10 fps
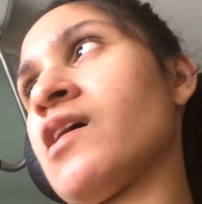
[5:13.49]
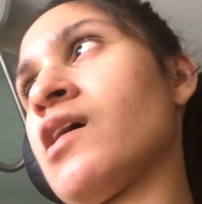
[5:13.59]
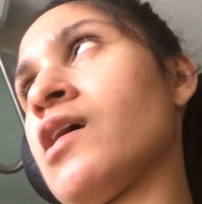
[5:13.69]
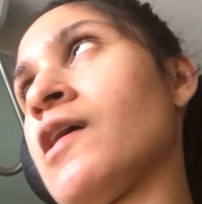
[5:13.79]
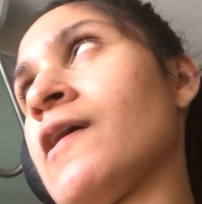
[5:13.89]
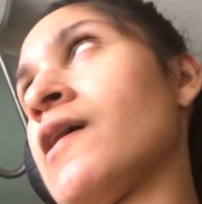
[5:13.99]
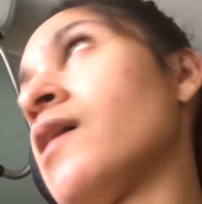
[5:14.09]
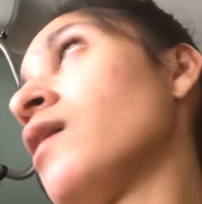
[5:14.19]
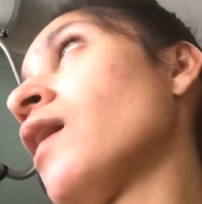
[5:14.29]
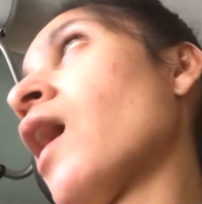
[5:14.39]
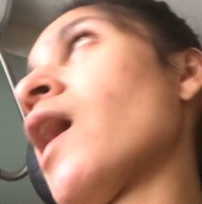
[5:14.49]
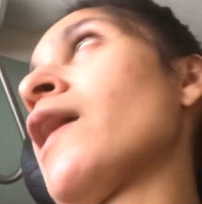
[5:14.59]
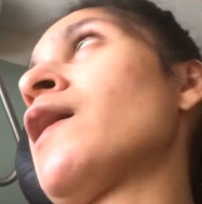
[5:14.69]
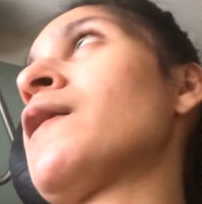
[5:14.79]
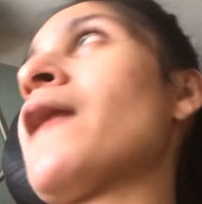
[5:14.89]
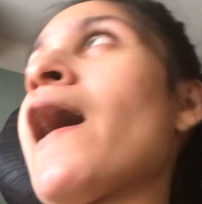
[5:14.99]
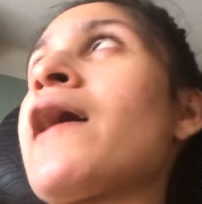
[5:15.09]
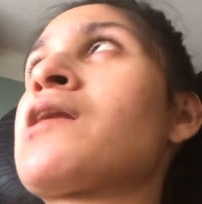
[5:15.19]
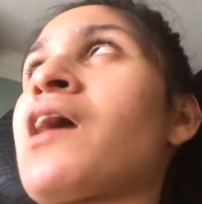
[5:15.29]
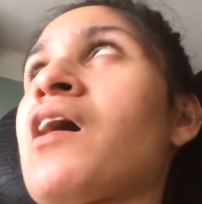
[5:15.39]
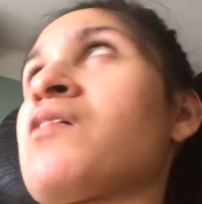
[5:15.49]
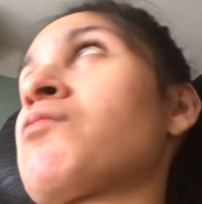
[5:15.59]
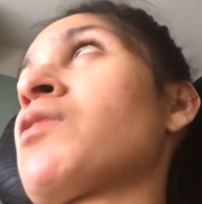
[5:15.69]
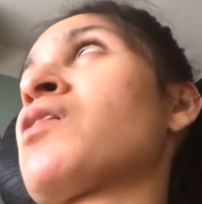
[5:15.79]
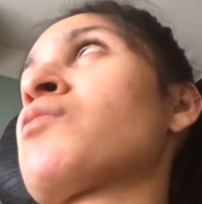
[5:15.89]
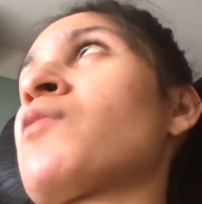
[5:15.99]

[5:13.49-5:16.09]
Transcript: day and night because we're